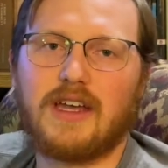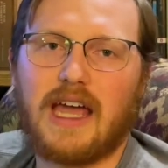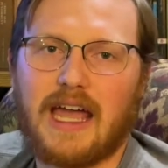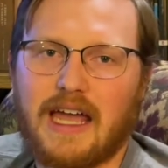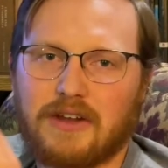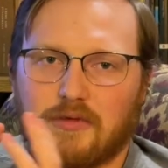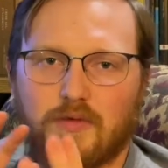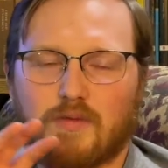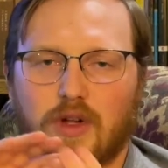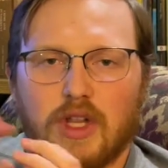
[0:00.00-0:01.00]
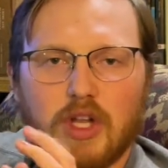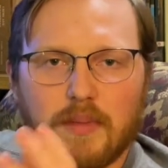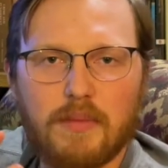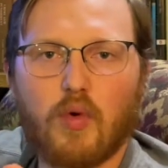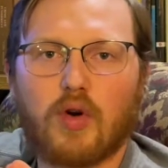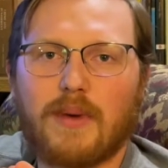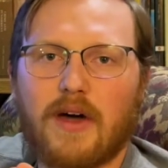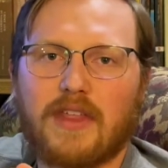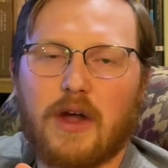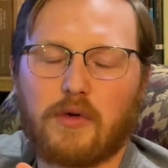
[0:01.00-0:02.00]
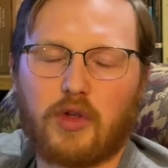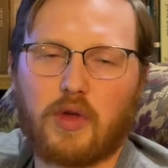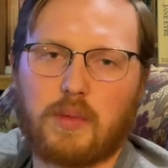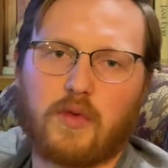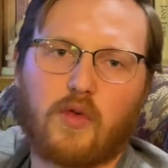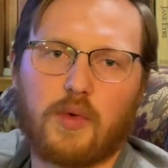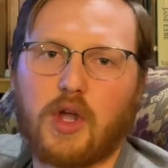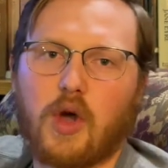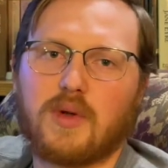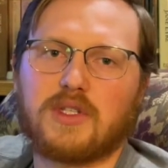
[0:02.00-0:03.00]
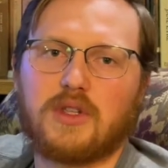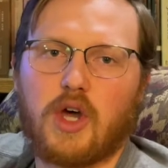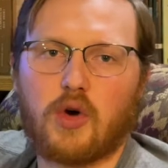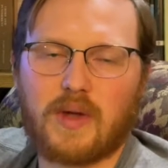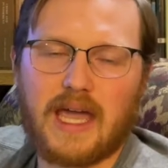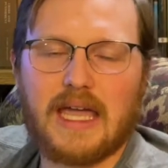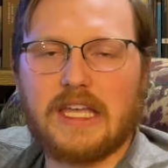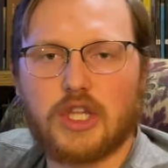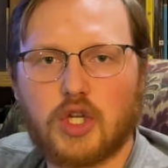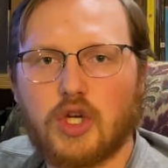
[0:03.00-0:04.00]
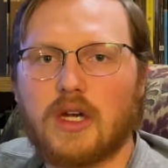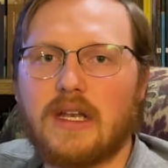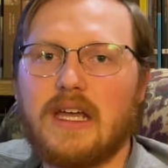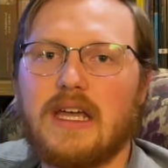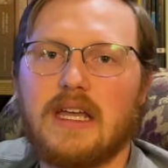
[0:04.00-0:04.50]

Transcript: And a little bit more about that really quickly before we go into the okay and the good.